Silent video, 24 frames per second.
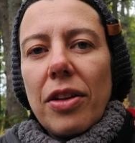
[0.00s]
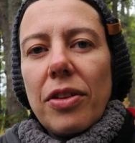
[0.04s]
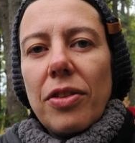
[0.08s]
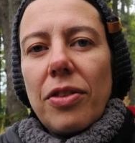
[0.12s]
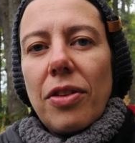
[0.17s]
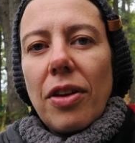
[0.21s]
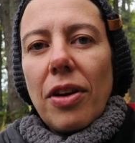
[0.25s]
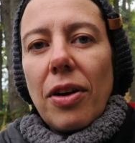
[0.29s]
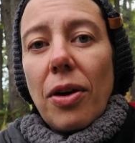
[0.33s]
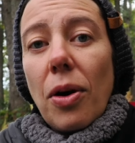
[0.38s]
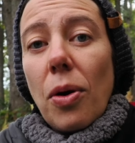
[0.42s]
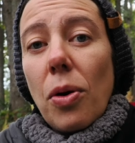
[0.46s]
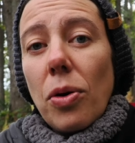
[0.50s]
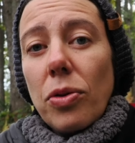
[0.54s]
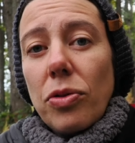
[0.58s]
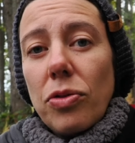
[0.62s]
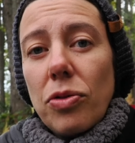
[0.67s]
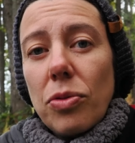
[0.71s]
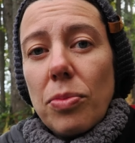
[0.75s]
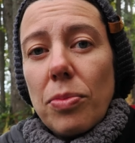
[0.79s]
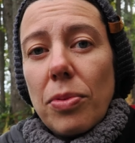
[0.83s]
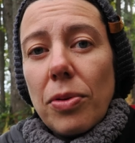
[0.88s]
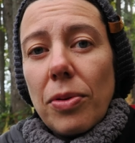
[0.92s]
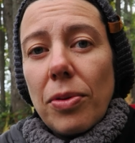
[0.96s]
the
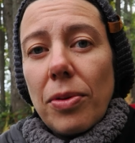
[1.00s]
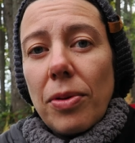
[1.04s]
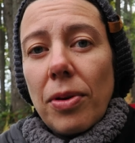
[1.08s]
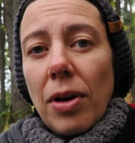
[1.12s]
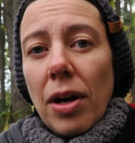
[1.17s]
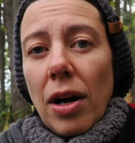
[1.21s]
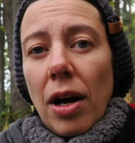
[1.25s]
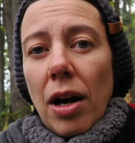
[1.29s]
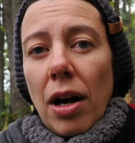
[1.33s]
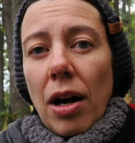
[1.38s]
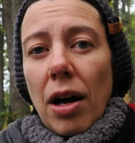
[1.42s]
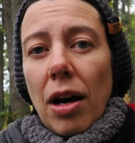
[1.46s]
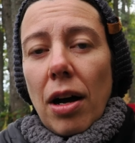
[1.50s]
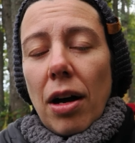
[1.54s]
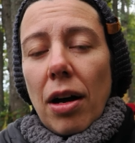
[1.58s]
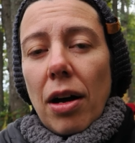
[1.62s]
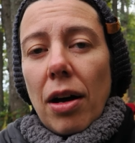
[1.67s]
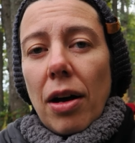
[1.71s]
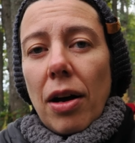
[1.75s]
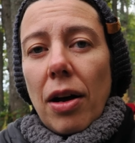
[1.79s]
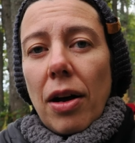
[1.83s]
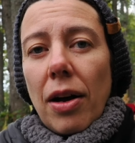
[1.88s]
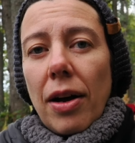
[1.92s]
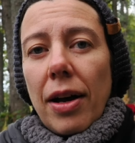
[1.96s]
Audubon
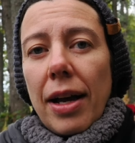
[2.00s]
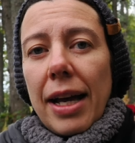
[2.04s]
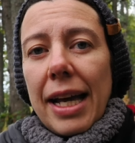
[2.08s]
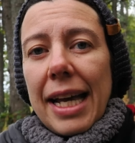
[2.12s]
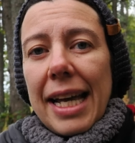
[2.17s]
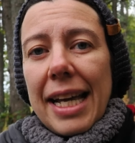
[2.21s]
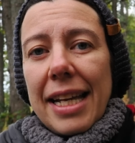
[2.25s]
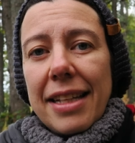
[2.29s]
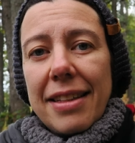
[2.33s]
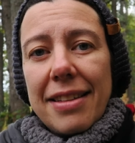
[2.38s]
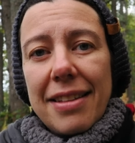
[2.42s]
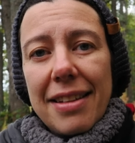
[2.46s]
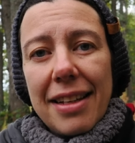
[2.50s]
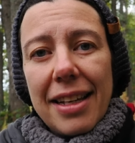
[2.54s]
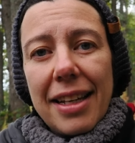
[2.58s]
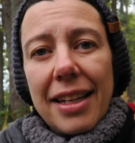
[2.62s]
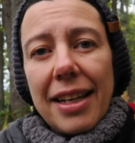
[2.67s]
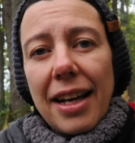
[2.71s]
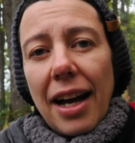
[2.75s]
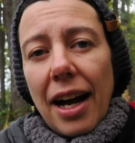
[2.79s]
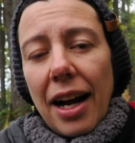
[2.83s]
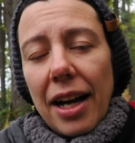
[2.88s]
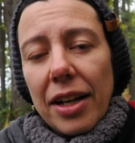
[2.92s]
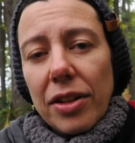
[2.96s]
Ethic
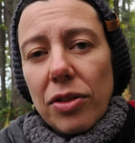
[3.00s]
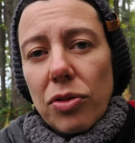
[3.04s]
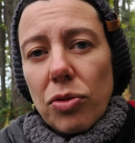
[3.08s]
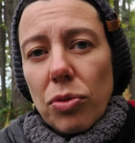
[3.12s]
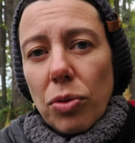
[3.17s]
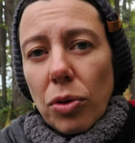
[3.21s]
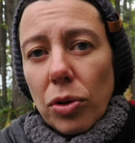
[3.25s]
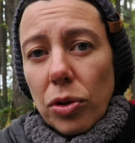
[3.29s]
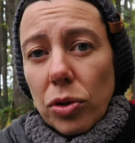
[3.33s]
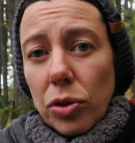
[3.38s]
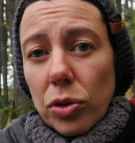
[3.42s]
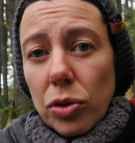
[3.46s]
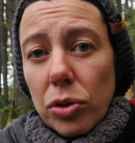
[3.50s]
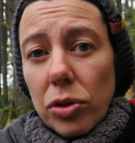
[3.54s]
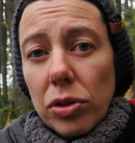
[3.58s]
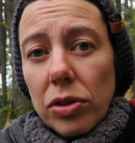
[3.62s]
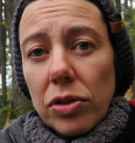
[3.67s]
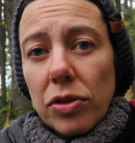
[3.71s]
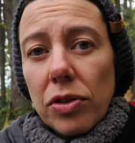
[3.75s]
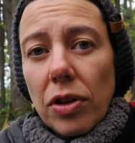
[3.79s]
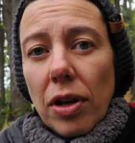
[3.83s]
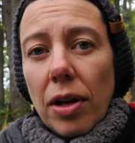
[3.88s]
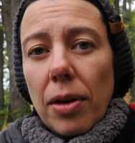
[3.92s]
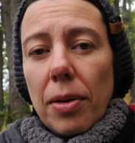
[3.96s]
Guide to a
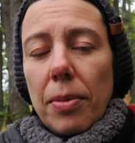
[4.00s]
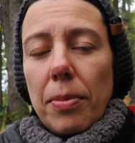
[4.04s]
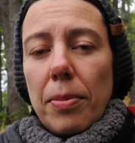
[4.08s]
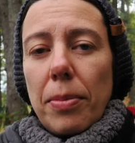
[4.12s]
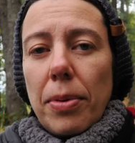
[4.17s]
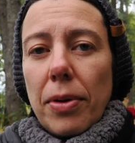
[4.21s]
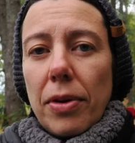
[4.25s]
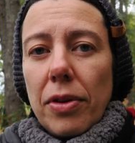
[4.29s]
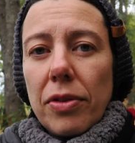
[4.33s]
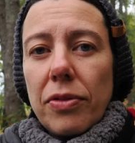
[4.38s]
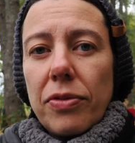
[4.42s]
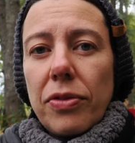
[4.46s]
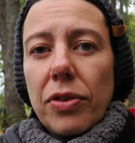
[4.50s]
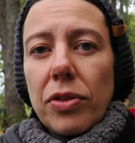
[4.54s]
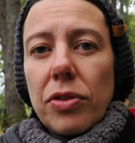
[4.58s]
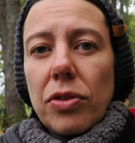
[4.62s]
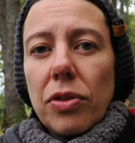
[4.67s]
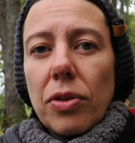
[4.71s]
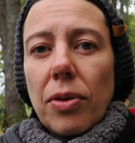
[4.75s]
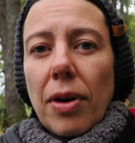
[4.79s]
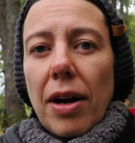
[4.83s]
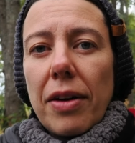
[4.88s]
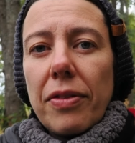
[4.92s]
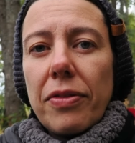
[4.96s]
Good Bird
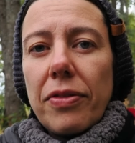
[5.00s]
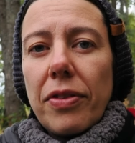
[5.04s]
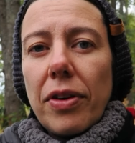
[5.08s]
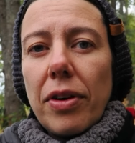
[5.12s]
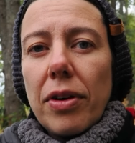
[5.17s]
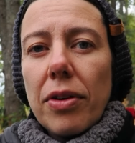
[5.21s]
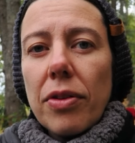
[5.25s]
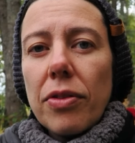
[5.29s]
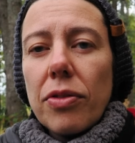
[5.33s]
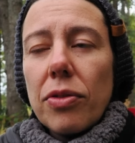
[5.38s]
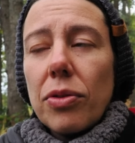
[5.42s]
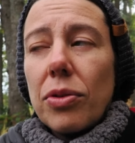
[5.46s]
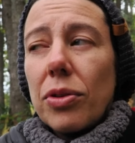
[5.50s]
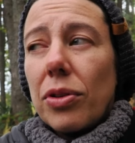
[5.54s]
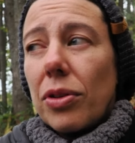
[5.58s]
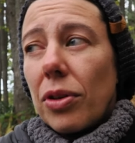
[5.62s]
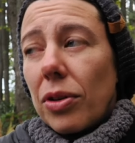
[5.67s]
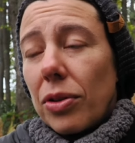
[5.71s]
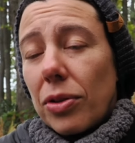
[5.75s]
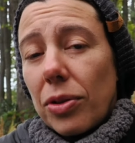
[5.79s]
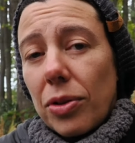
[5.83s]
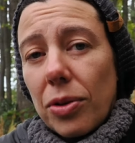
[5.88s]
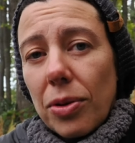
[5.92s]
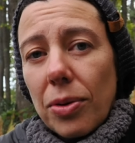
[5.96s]
Photographer, so you
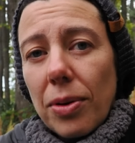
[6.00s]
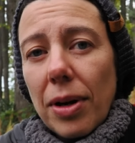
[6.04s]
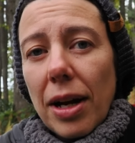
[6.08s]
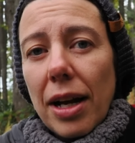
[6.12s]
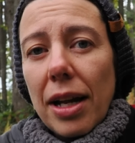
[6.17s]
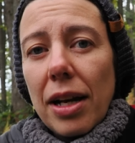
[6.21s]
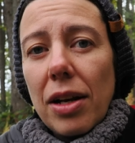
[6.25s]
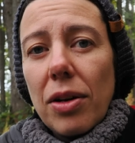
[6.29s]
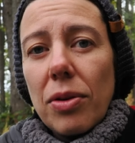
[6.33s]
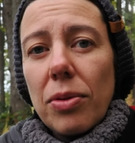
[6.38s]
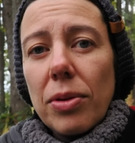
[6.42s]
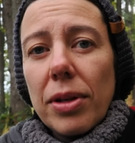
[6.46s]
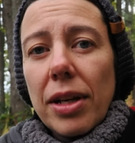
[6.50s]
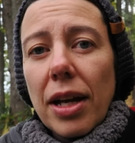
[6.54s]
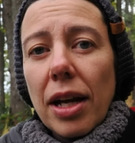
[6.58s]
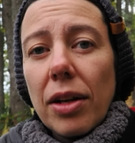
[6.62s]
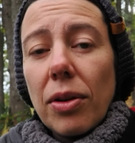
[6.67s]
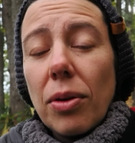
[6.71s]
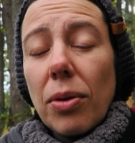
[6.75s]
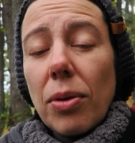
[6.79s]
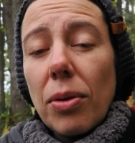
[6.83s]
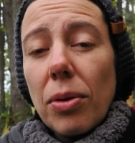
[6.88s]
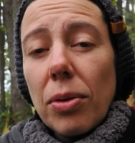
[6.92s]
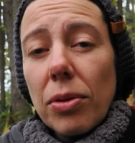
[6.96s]
can go and look at
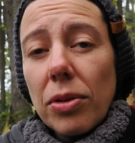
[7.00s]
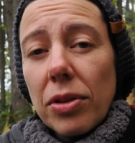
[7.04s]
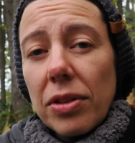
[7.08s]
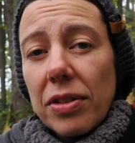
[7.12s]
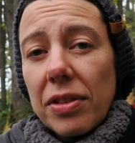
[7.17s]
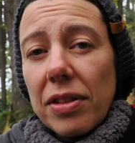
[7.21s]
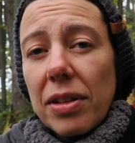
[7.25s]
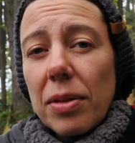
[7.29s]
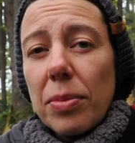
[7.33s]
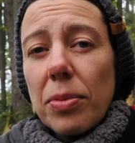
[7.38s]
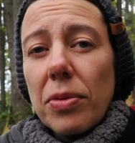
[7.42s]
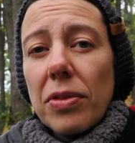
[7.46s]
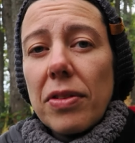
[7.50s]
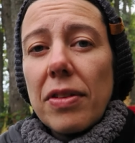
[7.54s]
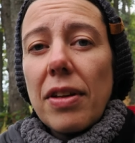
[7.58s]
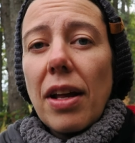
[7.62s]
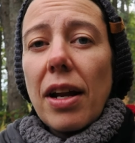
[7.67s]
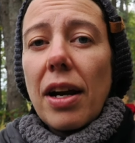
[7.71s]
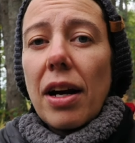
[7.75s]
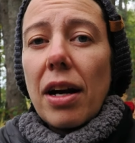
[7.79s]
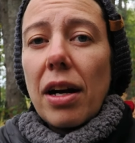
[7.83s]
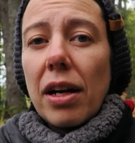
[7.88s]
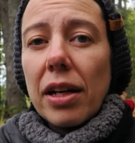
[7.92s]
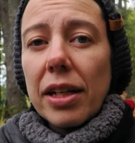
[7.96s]
all the tips that
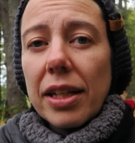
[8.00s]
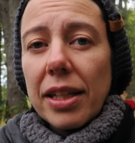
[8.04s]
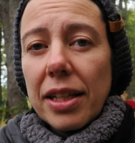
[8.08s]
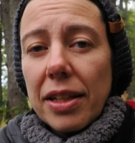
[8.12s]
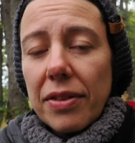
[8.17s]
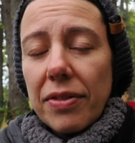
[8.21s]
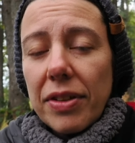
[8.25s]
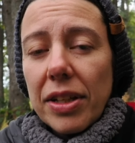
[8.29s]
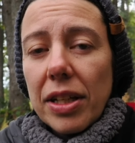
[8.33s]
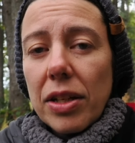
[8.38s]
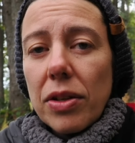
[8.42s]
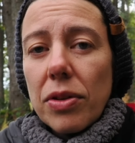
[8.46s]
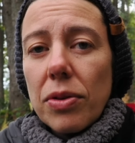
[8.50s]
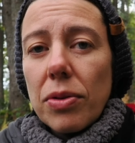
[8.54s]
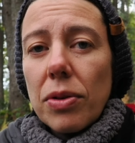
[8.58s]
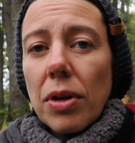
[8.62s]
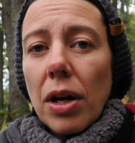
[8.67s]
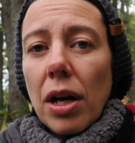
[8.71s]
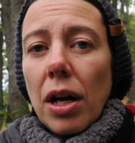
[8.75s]
I are giving you.